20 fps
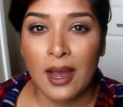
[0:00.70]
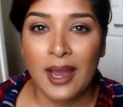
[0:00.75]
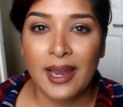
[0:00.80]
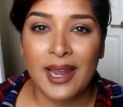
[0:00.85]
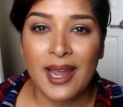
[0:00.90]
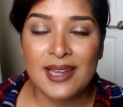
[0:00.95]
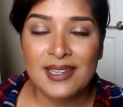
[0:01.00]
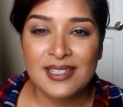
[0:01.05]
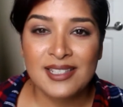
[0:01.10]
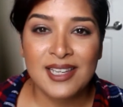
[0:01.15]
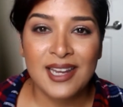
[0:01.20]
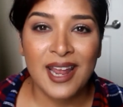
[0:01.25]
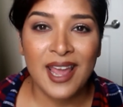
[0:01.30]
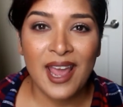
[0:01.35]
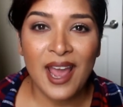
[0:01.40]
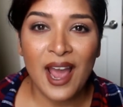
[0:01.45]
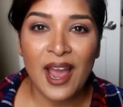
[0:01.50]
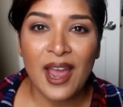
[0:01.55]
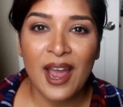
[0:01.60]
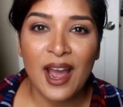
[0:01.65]
hi guys,
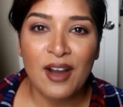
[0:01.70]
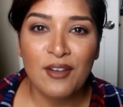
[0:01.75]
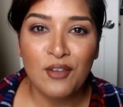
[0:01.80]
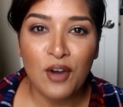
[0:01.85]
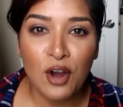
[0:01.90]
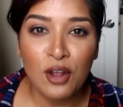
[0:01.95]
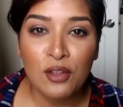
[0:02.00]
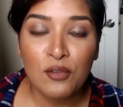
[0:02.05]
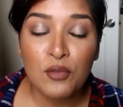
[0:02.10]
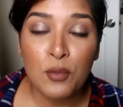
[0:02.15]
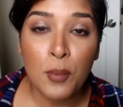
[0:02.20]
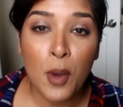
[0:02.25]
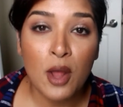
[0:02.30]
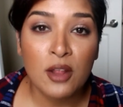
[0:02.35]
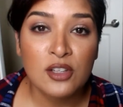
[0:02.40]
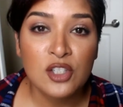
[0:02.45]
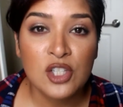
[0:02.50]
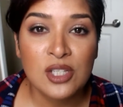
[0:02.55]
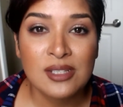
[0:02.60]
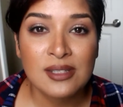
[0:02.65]
today I have all of the
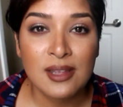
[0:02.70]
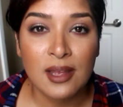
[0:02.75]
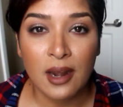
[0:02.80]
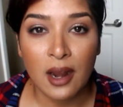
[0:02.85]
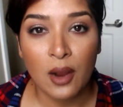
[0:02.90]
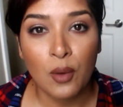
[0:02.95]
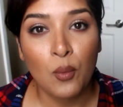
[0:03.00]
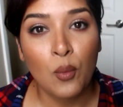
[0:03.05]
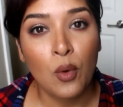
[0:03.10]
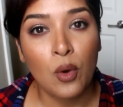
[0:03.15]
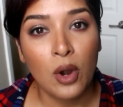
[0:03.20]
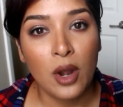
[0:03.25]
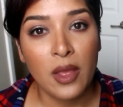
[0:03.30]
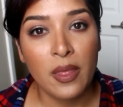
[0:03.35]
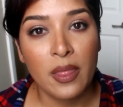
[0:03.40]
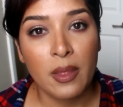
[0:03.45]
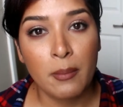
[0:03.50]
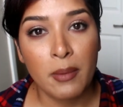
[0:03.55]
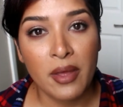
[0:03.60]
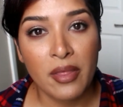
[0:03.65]
polishes that I wore
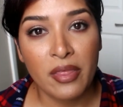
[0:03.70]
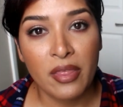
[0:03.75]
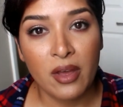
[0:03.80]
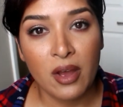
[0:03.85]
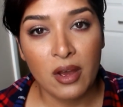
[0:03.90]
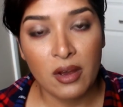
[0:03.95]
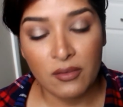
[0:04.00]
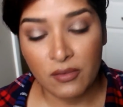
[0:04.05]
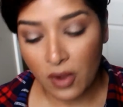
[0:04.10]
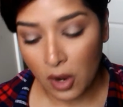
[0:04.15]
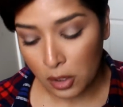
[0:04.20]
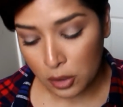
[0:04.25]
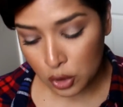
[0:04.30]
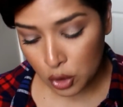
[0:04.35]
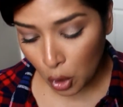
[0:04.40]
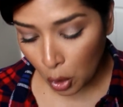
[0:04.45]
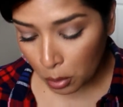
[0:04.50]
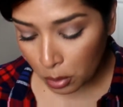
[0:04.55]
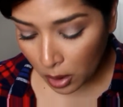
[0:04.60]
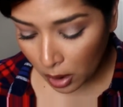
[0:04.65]
in the month of
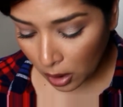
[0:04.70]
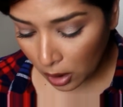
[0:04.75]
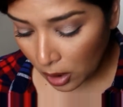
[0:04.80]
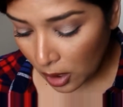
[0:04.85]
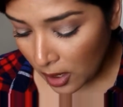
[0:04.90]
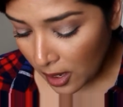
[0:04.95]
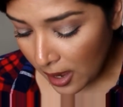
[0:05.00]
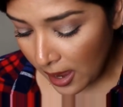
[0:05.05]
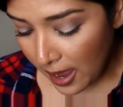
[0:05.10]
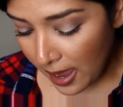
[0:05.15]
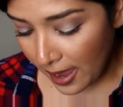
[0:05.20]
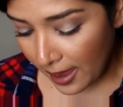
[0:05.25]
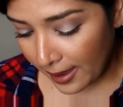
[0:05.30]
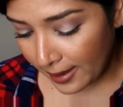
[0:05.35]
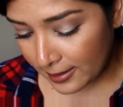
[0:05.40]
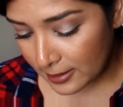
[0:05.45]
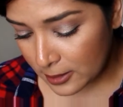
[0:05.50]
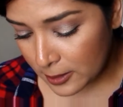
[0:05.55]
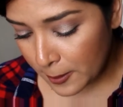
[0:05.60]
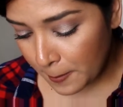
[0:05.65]
October
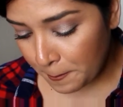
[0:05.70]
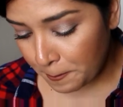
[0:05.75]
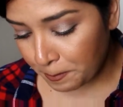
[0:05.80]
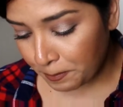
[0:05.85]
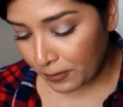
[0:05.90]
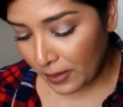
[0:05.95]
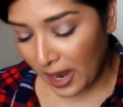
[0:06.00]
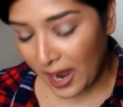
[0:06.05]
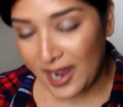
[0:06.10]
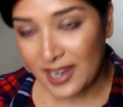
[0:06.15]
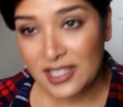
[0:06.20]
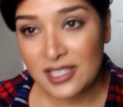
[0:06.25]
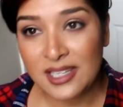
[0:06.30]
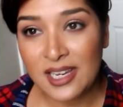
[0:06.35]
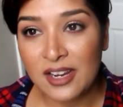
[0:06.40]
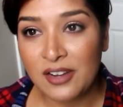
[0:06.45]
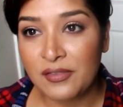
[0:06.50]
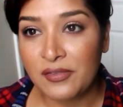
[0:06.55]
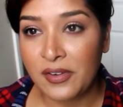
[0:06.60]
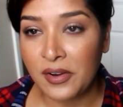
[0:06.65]
and I
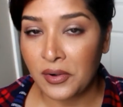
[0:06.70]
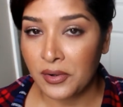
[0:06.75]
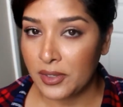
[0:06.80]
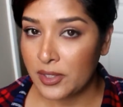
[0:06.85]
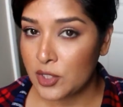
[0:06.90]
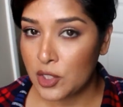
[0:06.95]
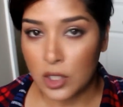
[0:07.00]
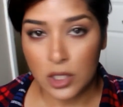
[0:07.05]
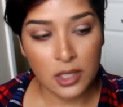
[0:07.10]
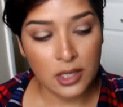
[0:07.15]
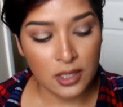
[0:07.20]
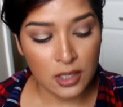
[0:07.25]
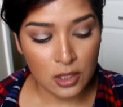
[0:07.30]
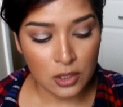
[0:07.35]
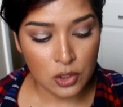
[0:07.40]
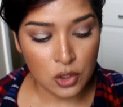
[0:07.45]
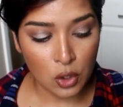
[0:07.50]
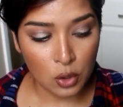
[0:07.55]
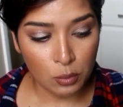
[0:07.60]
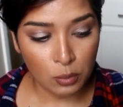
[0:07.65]
stayed very dark in
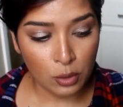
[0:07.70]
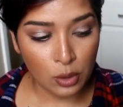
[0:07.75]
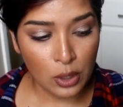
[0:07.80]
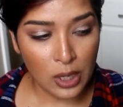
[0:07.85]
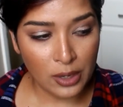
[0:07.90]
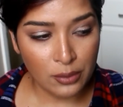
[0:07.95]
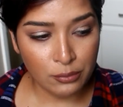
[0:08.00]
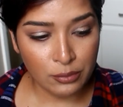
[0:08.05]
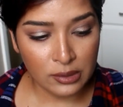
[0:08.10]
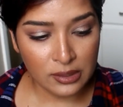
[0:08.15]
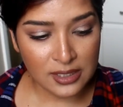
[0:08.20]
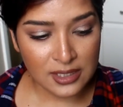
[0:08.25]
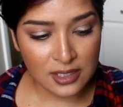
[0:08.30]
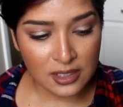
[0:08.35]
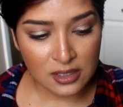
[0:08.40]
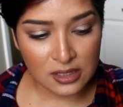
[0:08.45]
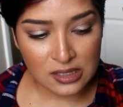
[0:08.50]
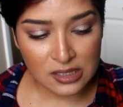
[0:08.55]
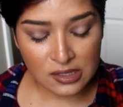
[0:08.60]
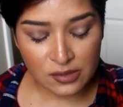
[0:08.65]
October. I really
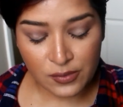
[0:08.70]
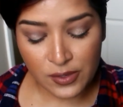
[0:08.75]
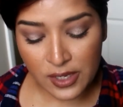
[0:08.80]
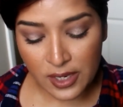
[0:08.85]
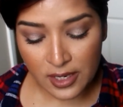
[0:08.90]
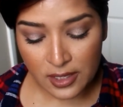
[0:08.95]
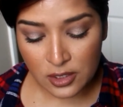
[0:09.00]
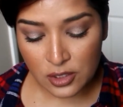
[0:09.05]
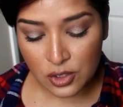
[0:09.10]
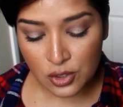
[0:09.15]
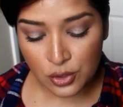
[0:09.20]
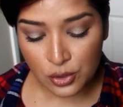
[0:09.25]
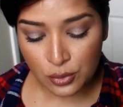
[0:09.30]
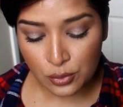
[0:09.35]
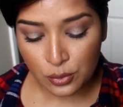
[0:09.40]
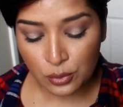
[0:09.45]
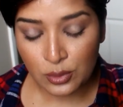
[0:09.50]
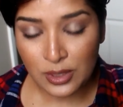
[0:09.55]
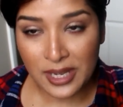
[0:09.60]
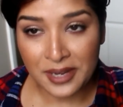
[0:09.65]
didn't deviate
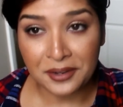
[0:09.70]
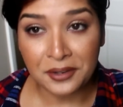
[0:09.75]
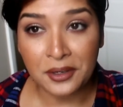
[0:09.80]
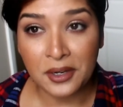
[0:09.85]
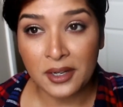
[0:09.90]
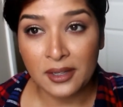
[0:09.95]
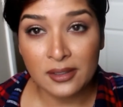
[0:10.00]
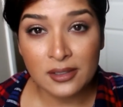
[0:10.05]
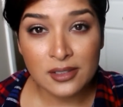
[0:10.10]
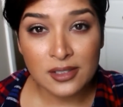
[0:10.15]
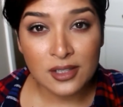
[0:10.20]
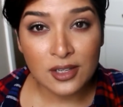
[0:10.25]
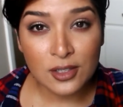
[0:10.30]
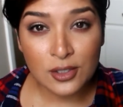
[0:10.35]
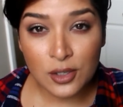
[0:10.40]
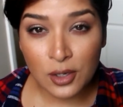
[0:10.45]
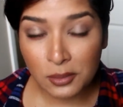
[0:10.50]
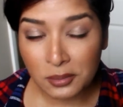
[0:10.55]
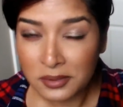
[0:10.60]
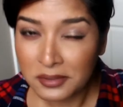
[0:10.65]
to lighter colors in
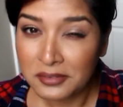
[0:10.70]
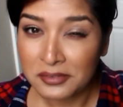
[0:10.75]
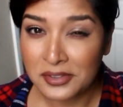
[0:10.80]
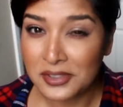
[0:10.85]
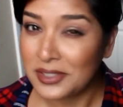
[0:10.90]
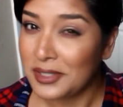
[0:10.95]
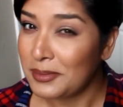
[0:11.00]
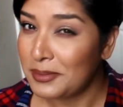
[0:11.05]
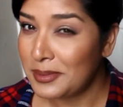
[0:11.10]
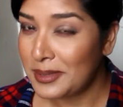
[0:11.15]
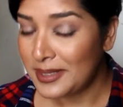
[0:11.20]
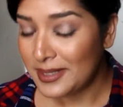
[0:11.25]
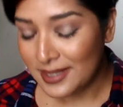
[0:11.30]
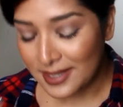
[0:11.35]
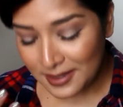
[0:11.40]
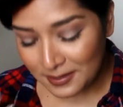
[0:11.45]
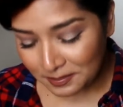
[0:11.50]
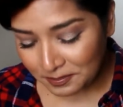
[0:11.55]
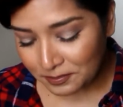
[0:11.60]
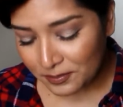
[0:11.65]
October for some
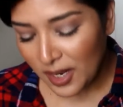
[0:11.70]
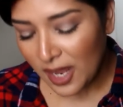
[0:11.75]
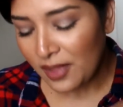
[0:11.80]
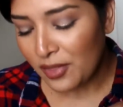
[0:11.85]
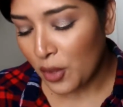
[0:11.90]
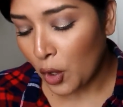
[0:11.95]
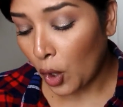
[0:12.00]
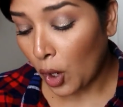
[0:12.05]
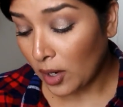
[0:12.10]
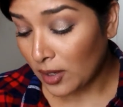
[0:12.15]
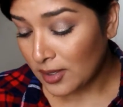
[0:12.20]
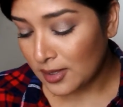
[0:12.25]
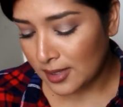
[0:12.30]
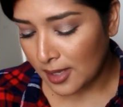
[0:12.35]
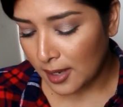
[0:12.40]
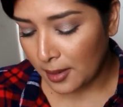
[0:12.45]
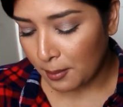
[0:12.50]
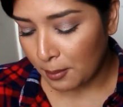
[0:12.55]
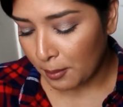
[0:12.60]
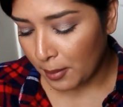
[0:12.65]
reason. There are
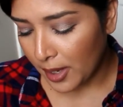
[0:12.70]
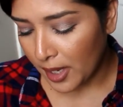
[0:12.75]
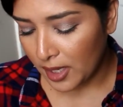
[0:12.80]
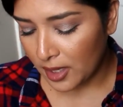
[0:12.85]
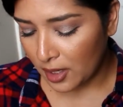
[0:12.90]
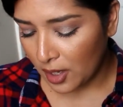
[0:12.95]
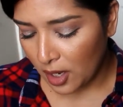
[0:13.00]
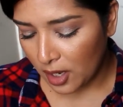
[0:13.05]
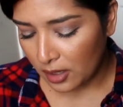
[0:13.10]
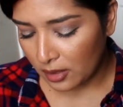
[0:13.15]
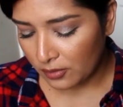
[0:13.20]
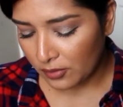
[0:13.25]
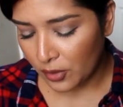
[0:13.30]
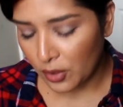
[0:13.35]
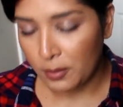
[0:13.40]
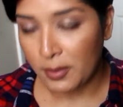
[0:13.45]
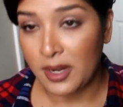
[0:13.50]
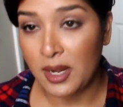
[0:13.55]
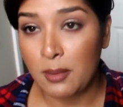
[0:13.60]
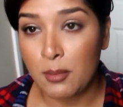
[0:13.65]
some, but not
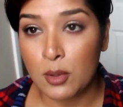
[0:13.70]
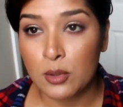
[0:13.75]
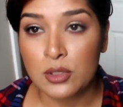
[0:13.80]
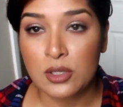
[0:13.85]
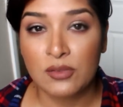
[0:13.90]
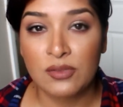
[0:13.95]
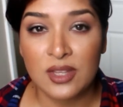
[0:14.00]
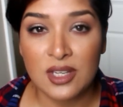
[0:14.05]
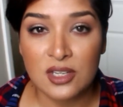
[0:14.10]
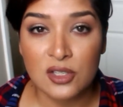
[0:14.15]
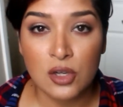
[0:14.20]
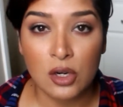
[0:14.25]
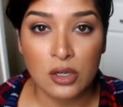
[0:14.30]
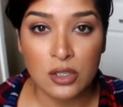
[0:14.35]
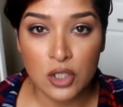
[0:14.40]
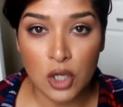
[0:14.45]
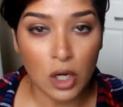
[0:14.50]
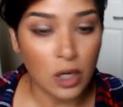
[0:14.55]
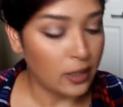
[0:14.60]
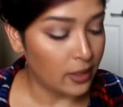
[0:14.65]
very many. Most of these are
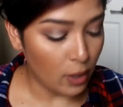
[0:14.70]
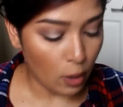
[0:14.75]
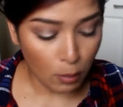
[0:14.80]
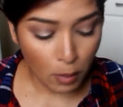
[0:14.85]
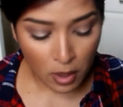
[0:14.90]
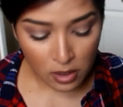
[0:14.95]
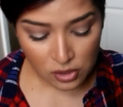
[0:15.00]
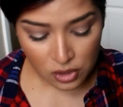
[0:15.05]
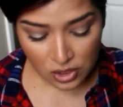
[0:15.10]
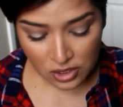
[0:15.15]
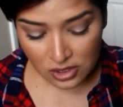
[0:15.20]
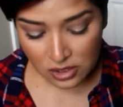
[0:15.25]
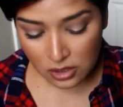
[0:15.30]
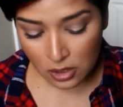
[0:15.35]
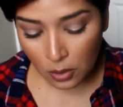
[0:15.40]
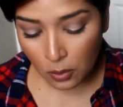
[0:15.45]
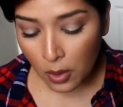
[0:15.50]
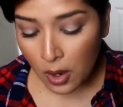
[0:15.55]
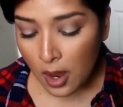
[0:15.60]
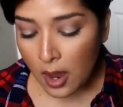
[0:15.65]
dark nail polishes.
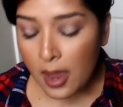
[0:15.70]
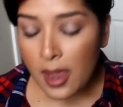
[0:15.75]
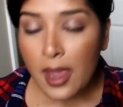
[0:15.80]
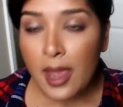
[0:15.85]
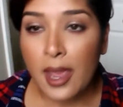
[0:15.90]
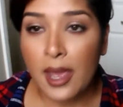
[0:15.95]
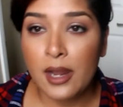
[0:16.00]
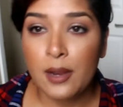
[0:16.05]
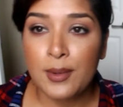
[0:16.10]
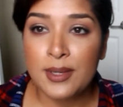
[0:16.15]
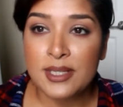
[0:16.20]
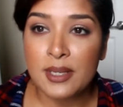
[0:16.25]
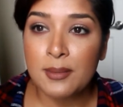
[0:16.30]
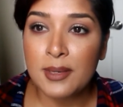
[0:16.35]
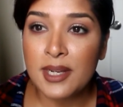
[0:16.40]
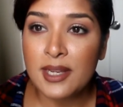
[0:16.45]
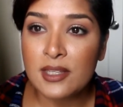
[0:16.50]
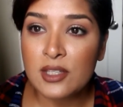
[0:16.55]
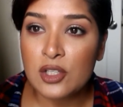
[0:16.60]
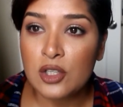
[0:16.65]
So anyways, I'm
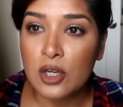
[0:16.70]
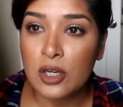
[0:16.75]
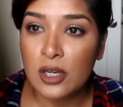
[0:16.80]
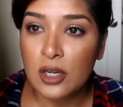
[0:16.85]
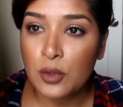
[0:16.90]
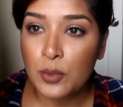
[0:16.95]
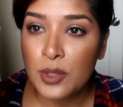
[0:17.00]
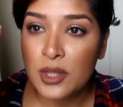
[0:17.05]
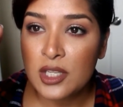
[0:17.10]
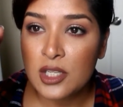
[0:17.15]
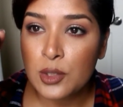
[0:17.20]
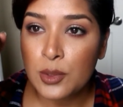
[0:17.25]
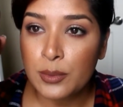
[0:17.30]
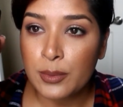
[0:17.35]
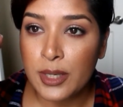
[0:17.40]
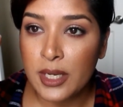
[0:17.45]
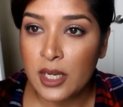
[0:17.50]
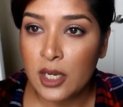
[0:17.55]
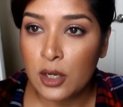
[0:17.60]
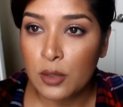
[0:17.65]
going to get started with this one
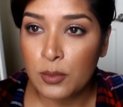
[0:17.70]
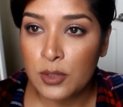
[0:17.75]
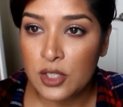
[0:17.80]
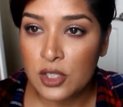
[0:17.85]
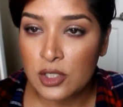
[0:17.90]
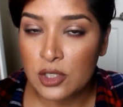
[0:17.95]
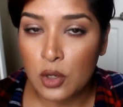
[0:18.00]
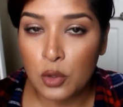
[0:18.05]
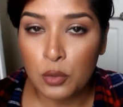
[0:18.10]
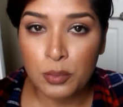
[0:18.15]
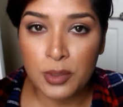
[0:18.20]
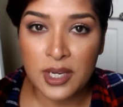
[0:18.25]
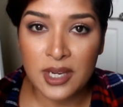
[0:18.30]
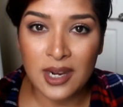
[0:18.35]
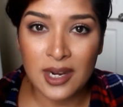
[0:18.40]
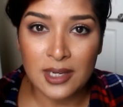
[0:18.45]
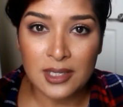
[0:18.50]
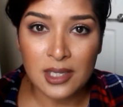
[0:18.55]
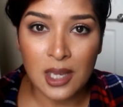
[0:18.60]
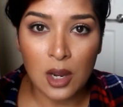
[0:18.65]
right here, which is
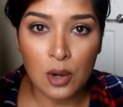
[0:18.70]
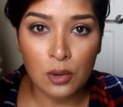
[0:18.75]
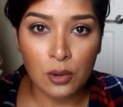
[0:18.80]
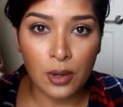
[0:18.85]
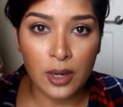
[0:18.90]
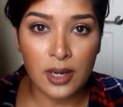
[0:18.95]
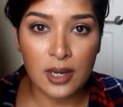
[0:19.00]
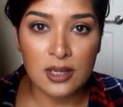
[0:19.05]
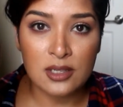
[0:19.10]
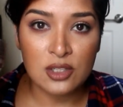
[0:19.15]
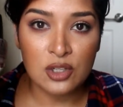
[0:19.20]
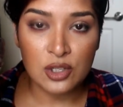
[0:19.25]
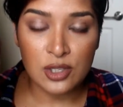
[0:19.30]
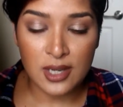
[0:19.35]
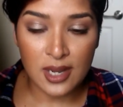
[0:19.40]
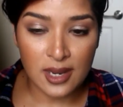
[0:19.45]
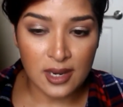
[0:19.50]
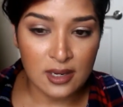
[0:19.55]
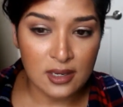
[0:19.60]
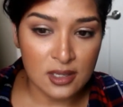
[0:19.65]
OPI's How Great Is Your
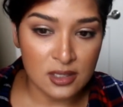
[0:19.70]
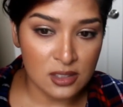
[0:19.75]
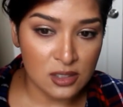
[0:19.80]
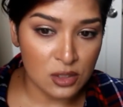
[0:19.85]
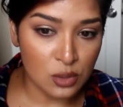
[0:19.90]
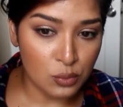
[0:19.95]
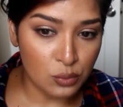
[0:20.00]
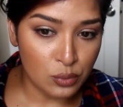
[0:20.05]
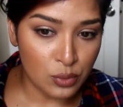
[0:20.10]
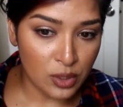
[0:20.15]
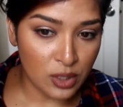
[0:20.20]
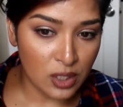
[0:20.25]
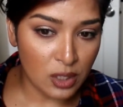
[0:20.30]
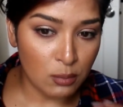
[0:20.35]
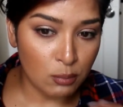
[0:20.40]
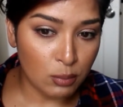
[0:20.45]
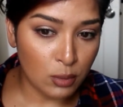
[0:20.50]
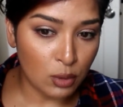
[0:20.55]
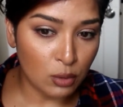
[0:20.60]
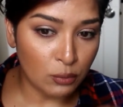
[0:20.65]
Dane. This is a really
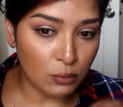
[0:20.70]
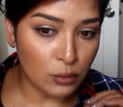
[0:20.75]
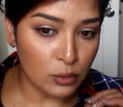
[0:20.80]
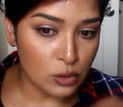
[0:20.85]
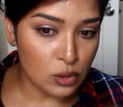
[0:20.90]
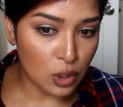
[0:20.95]
beautiful